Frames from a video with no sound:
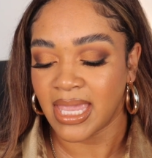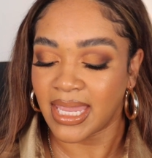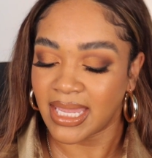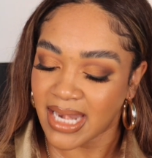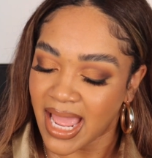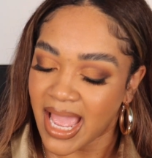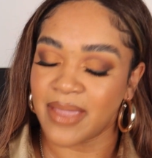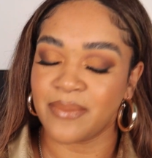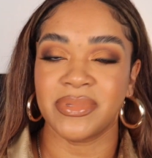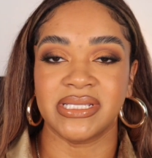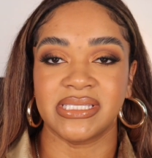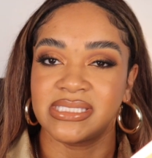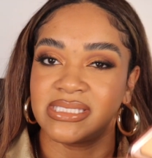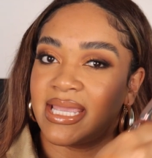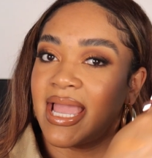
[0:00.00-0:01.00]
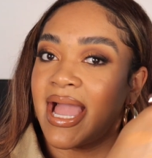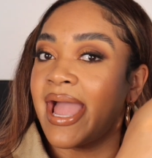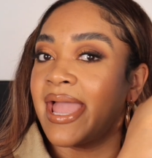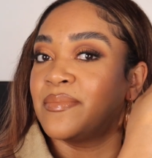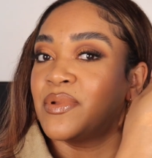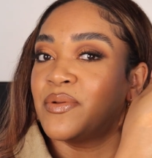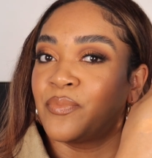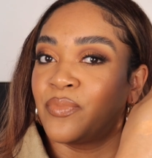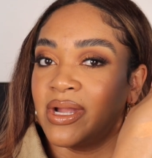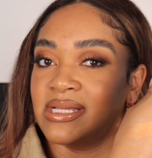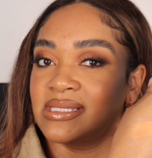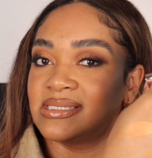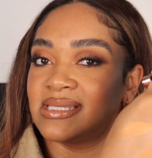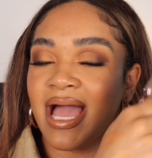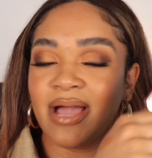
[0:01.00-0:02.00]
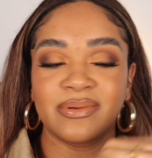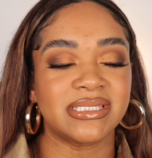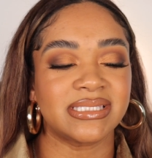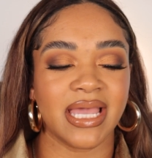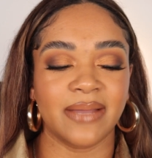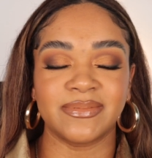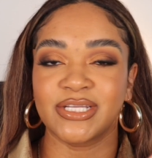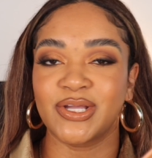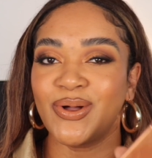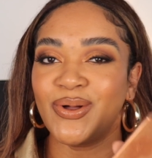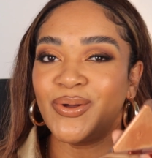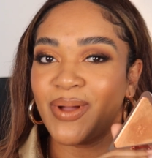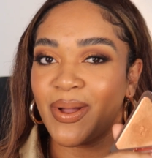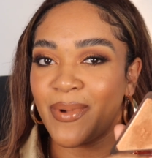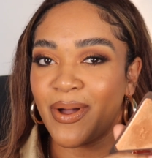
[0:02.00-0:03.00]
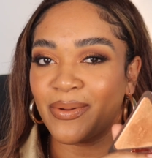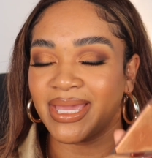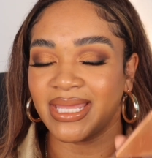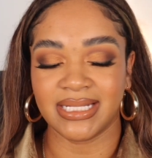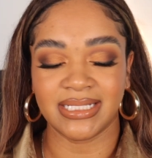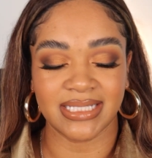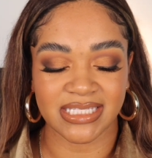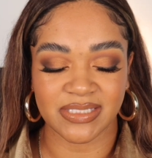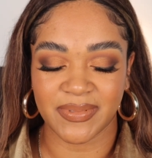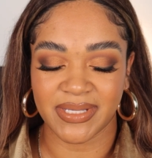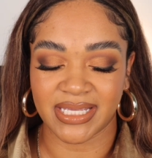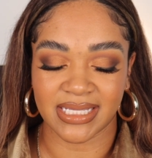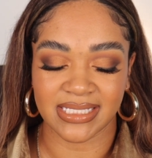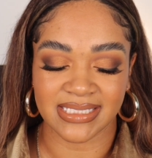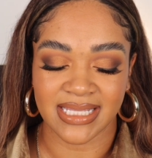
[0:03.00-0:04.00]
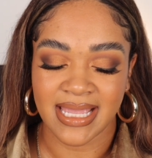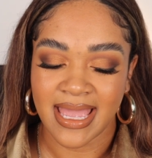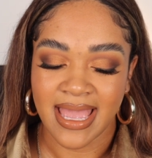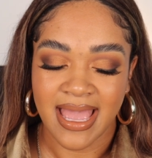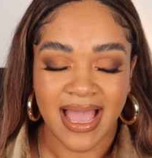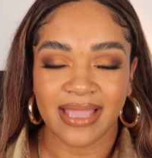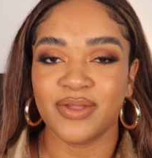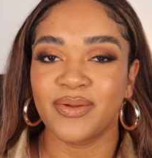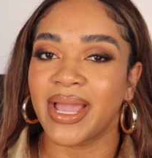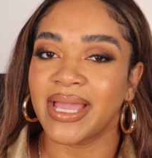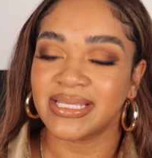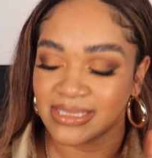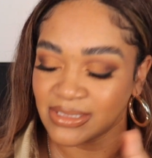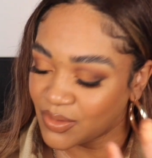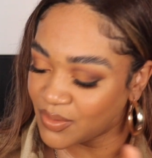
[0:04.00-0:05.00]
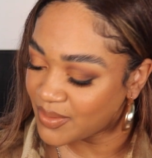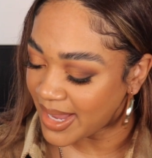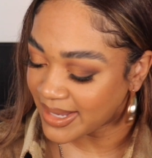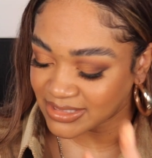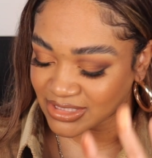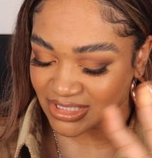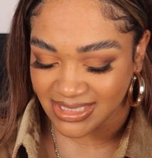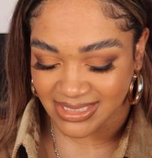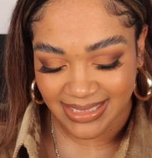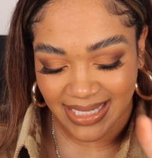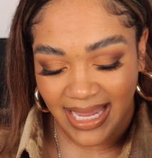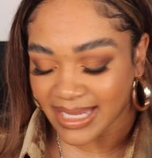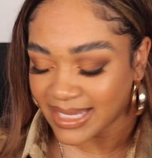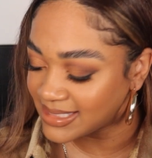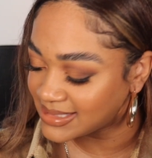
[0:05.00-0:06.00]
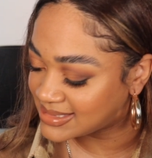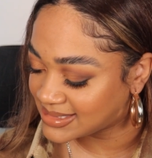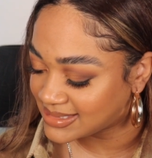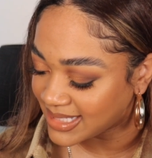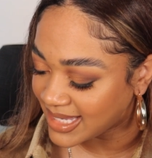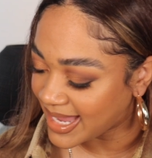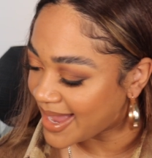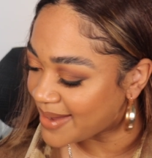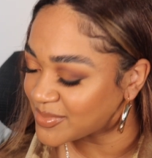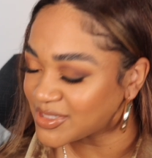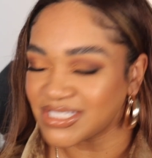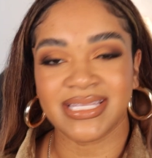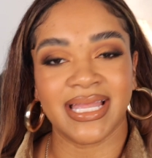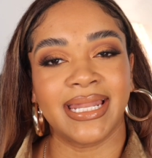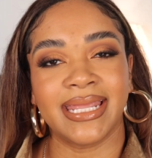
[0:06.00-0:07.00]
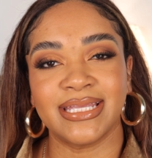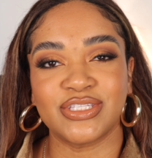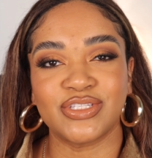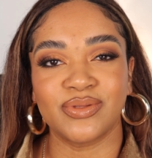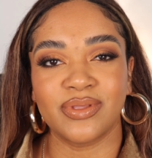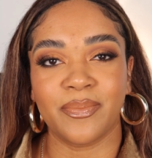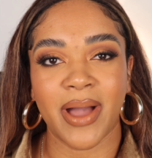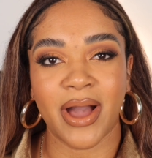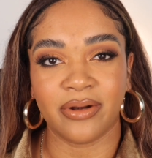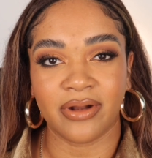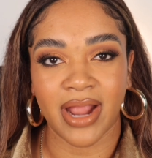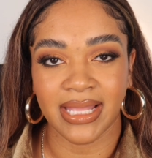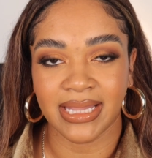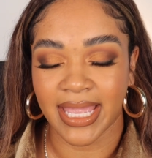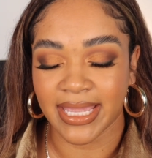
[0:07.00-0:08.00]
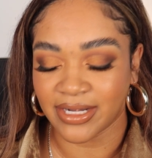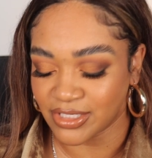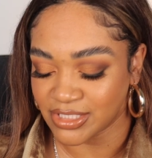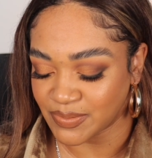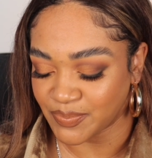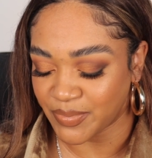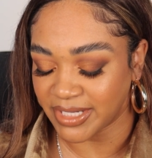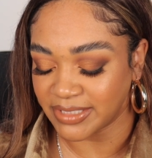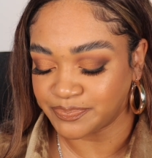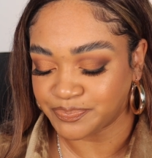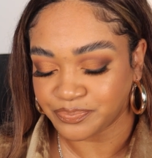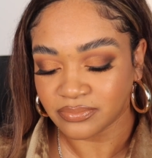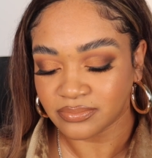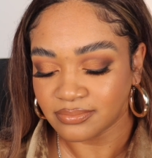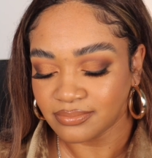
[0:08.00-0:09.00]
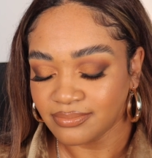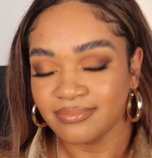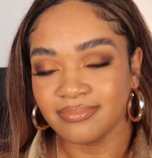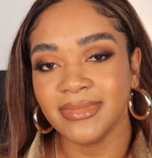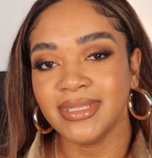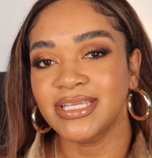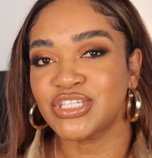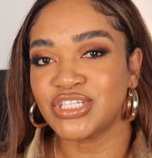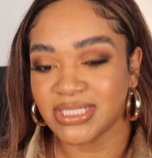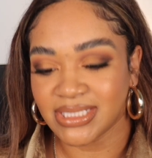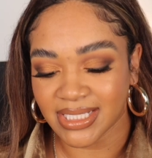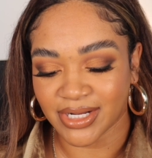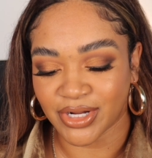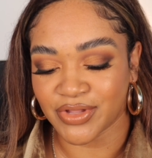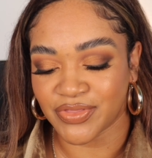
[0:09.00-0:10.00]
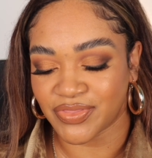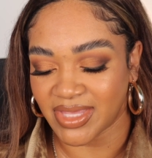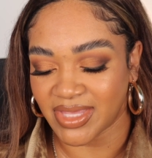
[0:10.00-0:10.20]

And I must say I am impressed. I was skeptical about getting this because you guys know I just, it's, I'm just not into the powder highlighters, but she did her